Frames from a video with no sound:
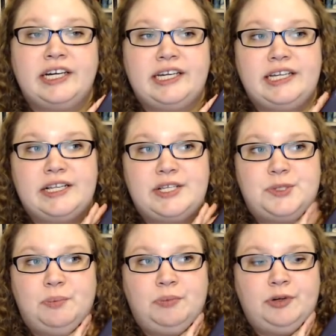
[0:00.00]
He is
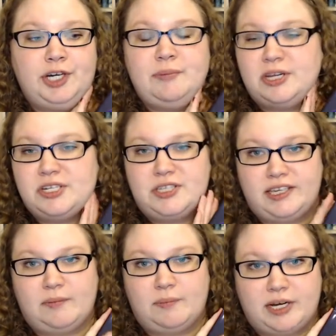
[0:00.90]
pretty much the
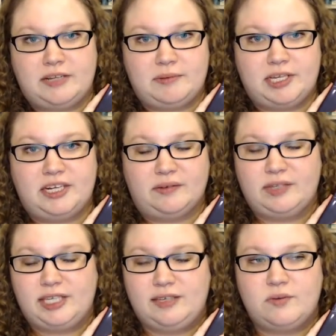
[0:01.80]
embodiment of
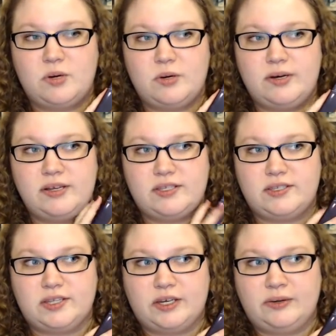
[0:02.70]
evil,
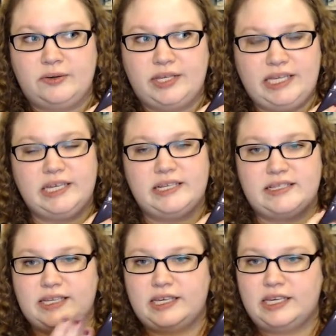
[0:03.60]
so he is
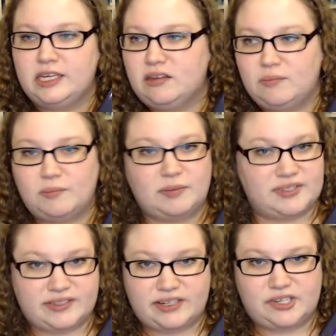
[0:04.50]
the
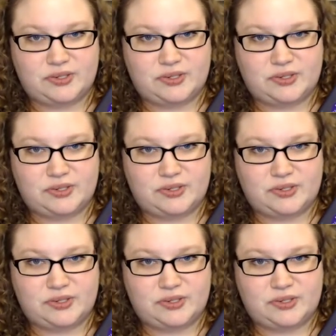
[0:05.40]
most logical